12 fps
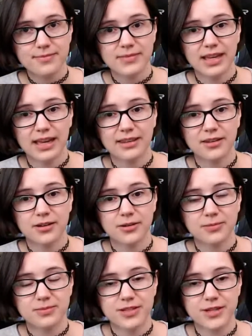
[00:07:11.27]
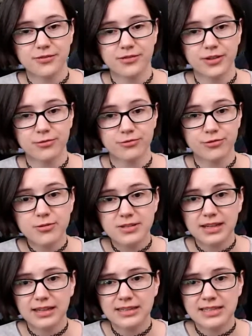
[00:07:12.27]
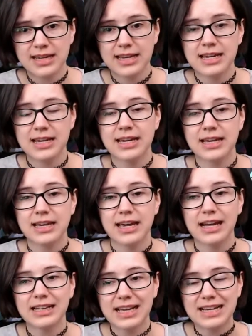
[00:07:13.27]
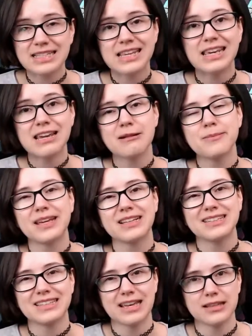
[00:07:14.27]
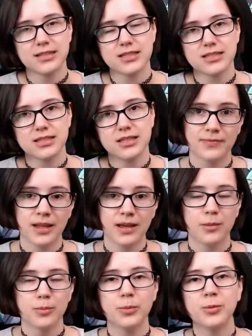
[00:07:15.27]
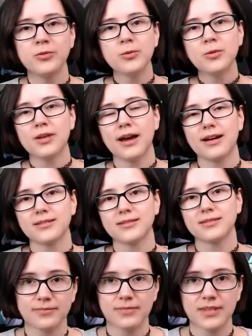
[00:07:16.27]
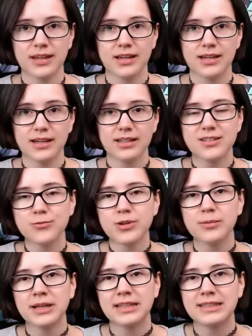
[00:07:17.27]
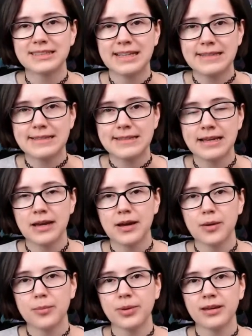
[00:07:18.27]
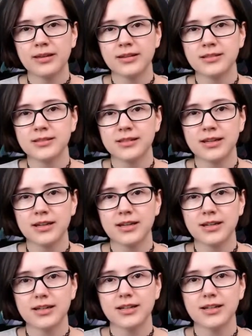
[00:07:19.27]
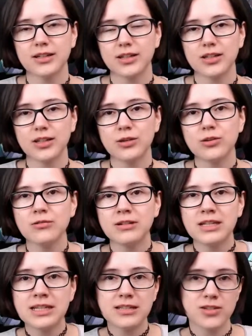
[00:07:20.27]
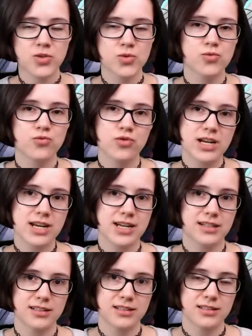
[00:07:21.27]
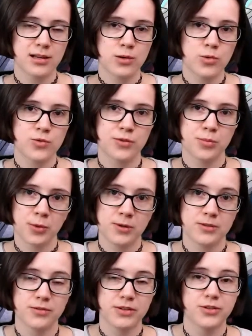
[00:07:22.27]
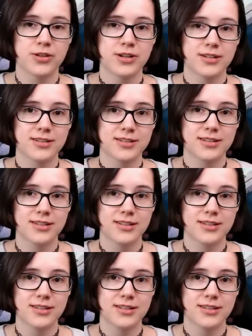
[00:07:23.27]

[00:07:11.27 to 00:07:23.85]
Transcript: And there are different routes I can take, and yes, here it makes sense. But before that, it doesn't really make any sense, because you don't need to read the lore from points of interest.